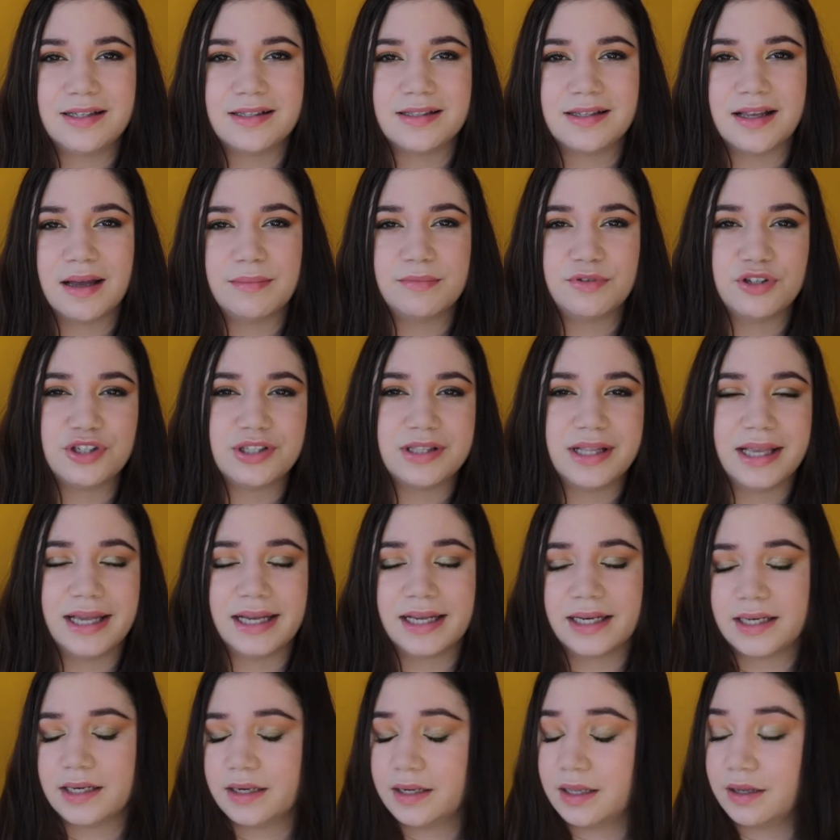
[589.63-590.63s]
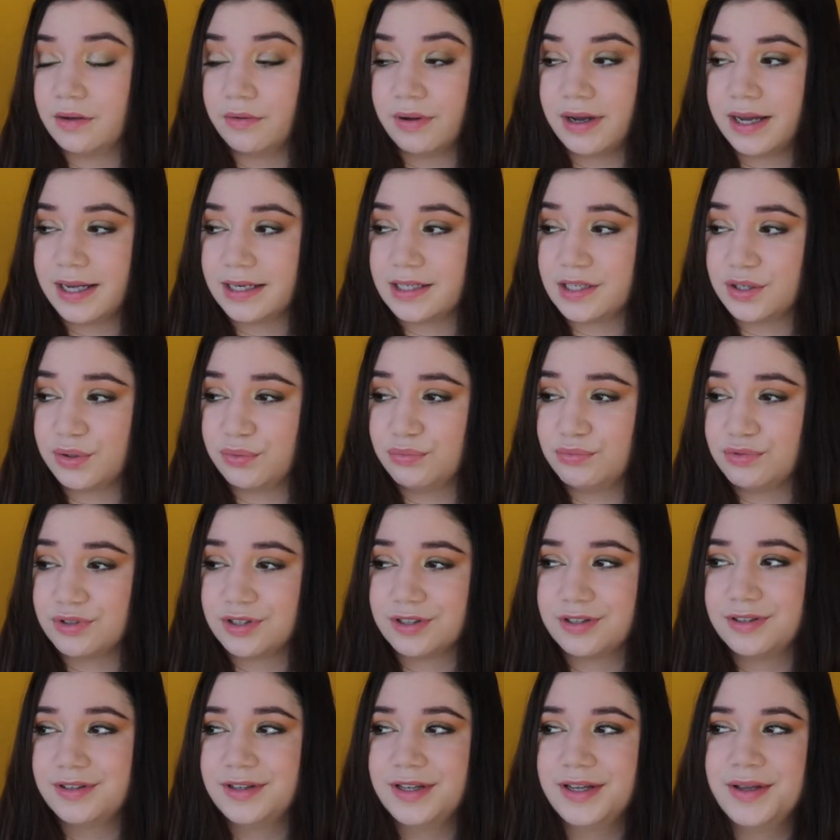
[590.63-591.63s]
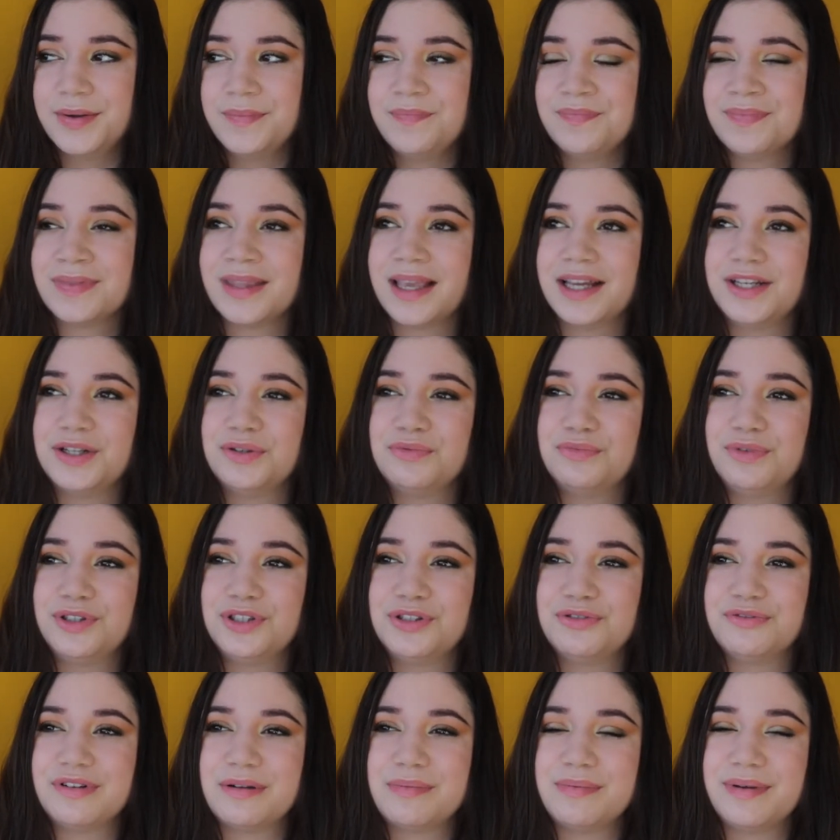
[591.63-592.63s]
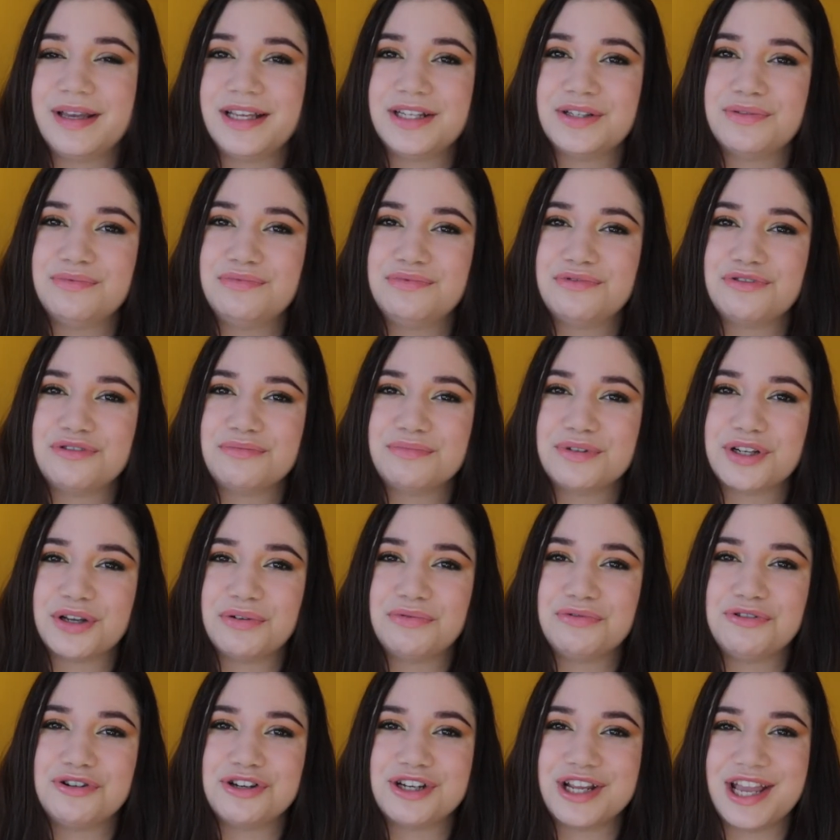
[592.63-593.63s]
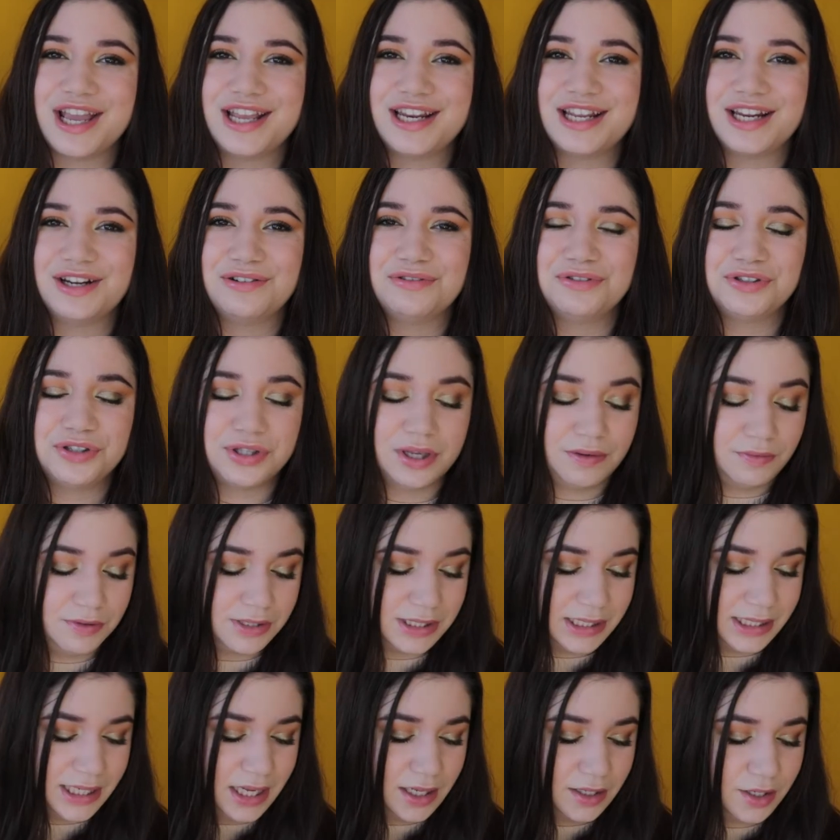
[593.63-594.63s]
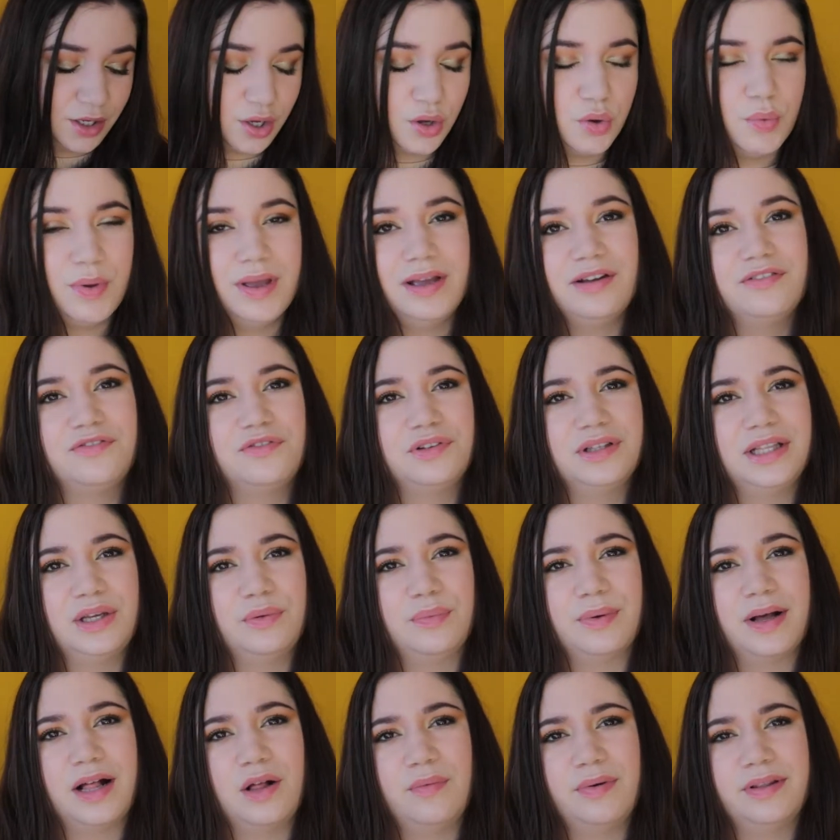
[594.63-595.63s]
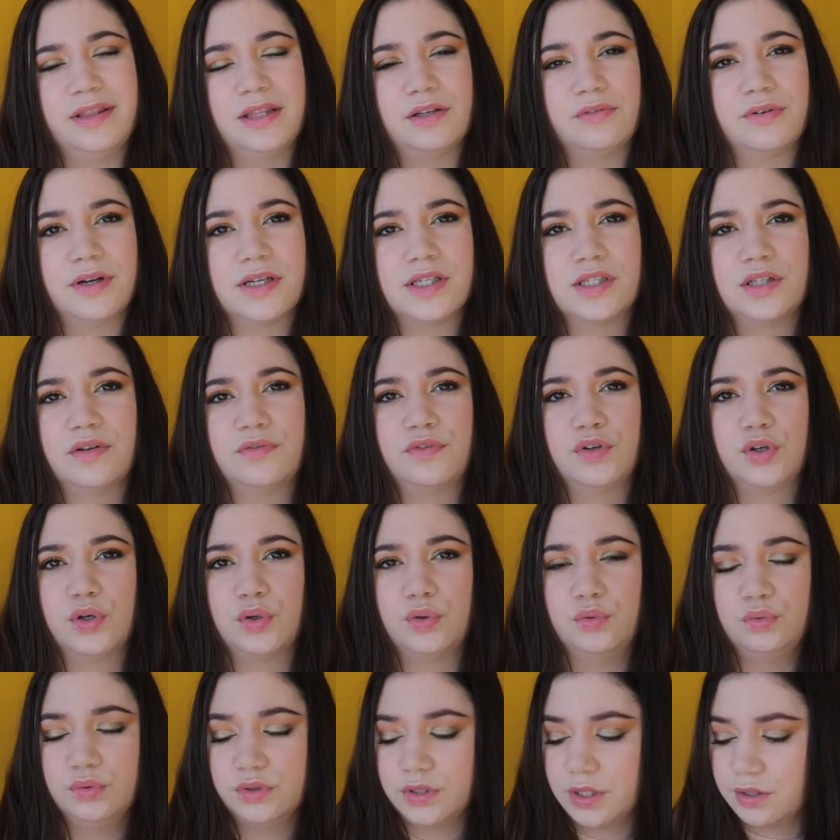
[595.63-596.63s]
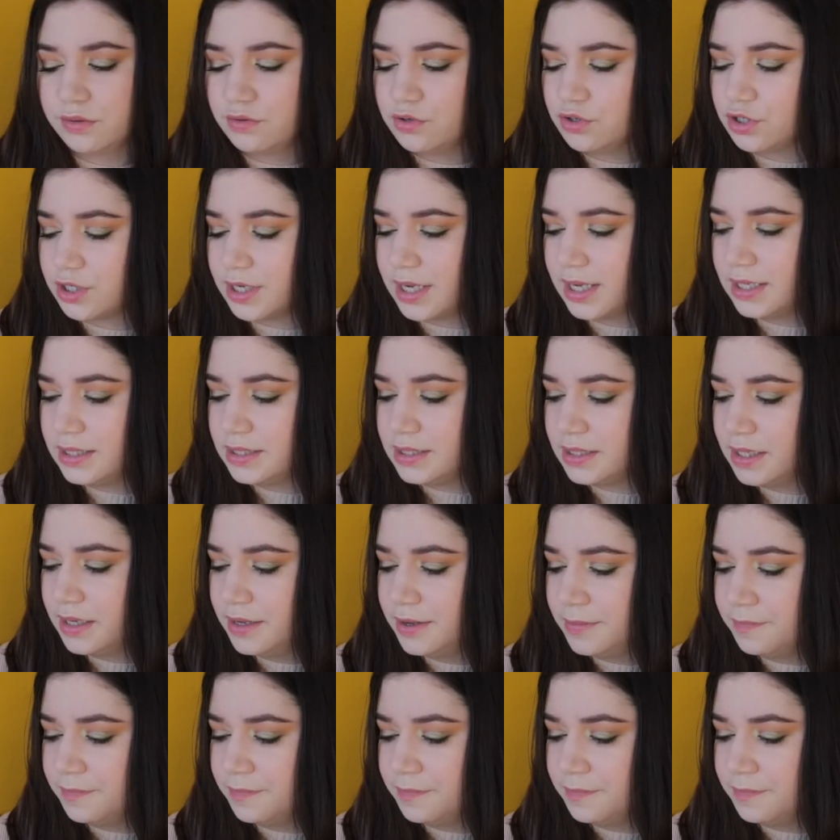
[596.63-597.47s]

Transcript: So I'm just like, no, I don't want to repeat a warm tone shade, and also it was not going fully well with the rest of the cool tone shades.